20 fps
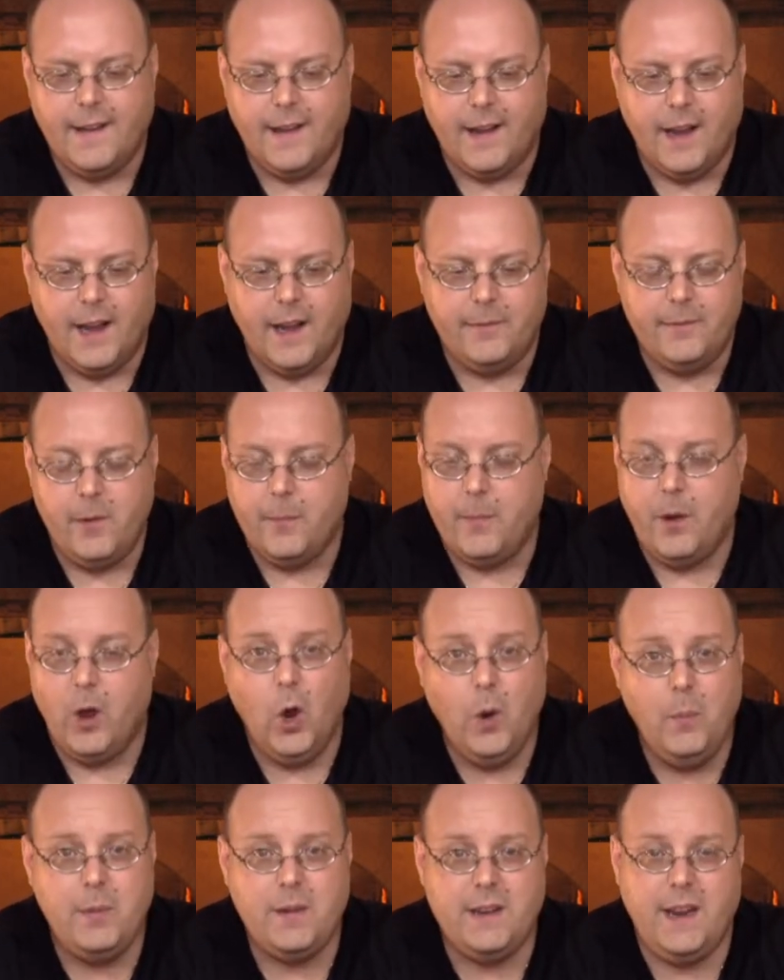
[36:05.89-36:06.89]
uh, who I'm
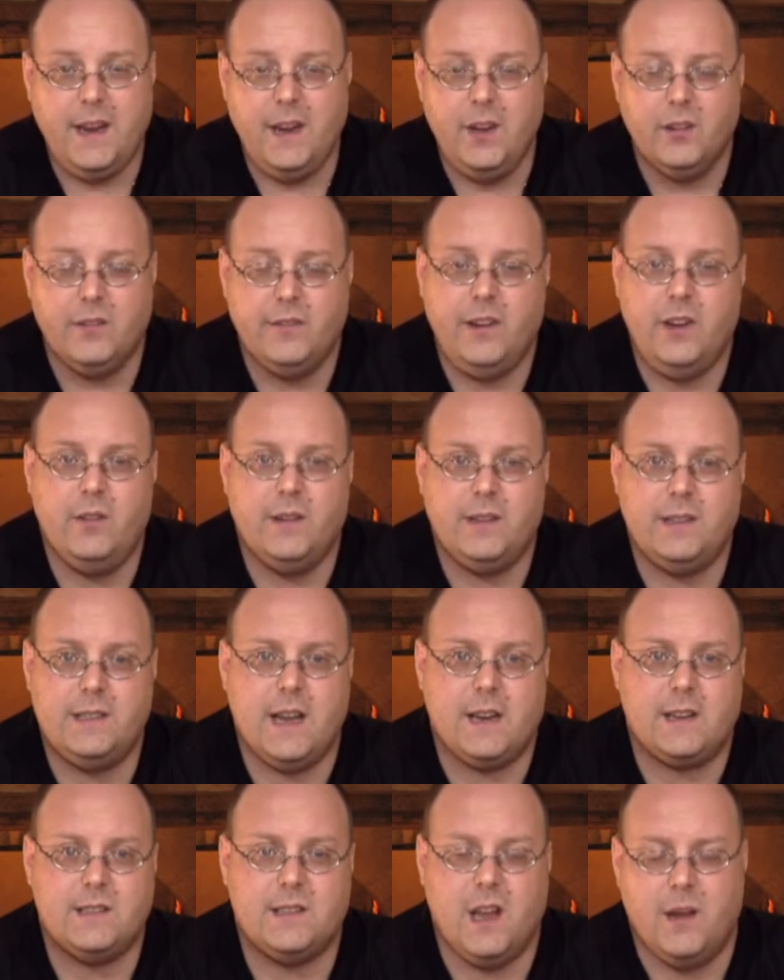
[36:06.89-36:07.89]
hoping to interview at
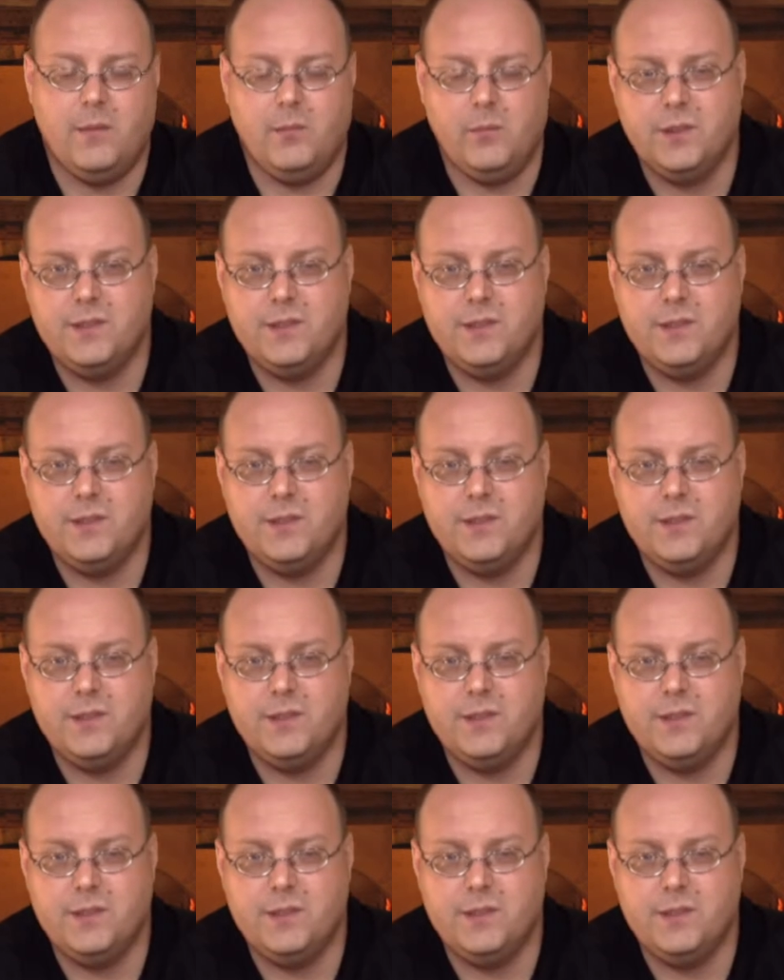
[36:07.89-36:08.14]
TEXSOM.